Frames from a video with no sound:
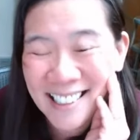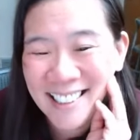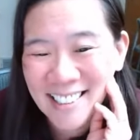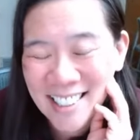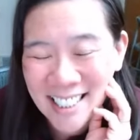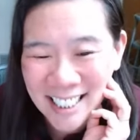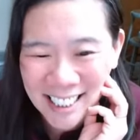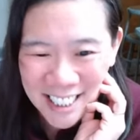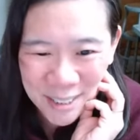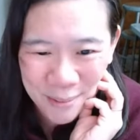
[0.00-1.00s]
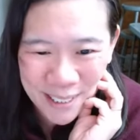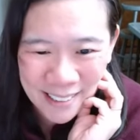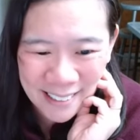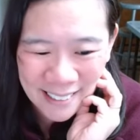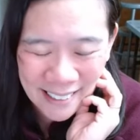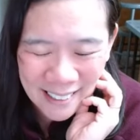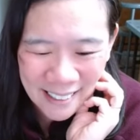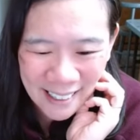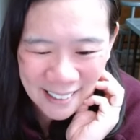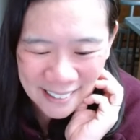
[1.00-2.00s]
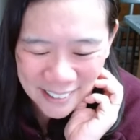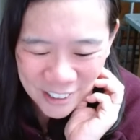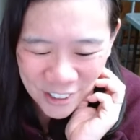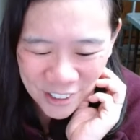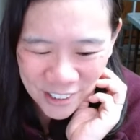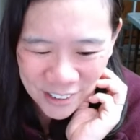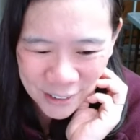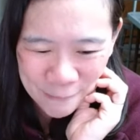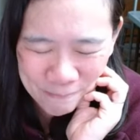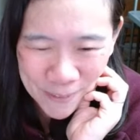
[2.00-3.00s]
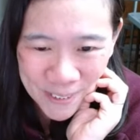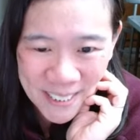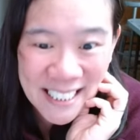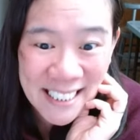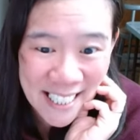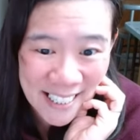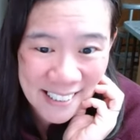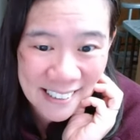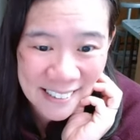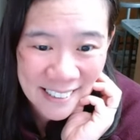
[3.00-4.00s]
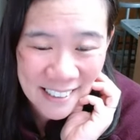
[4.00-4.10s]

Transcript: I got sick this week and I took a sick day